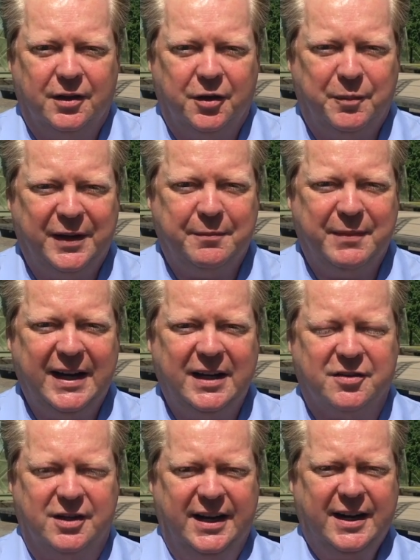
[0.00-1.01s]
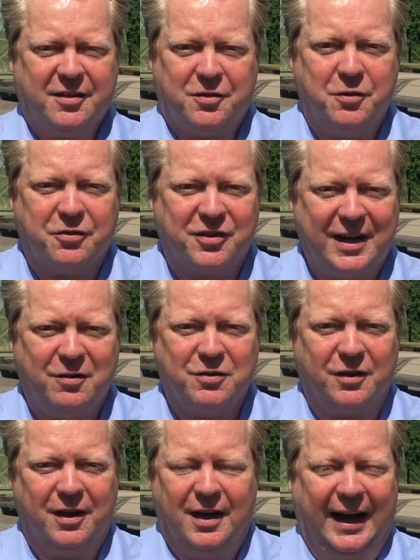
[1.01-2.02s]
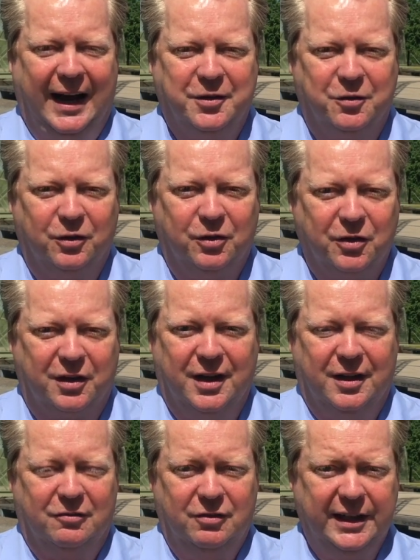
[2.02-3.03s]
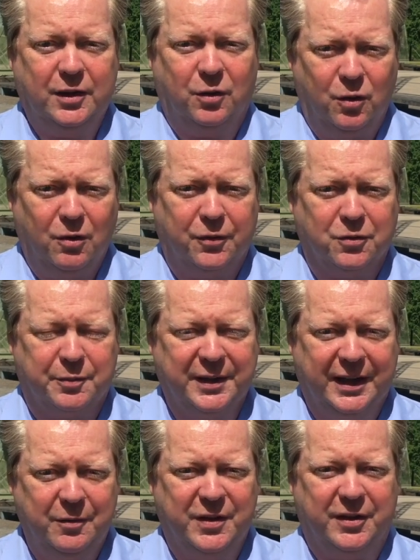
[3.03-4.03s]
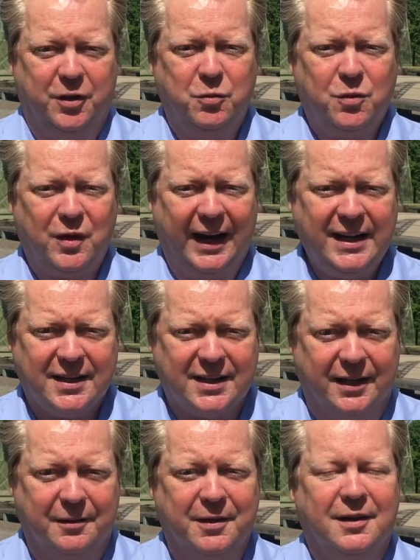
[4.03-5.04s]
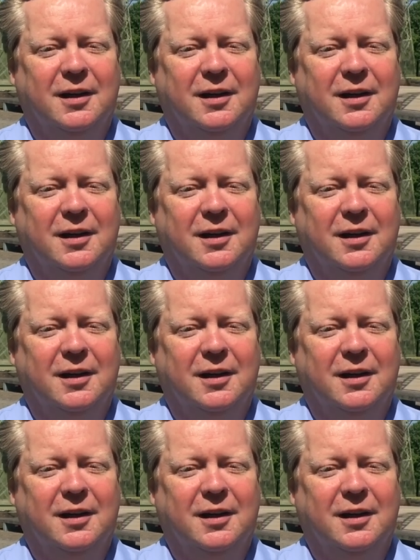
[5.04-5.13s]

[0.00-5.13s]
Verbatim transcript: You'll be amazed. Yes, you sound and you'll look really awful to begin with. You will hate it.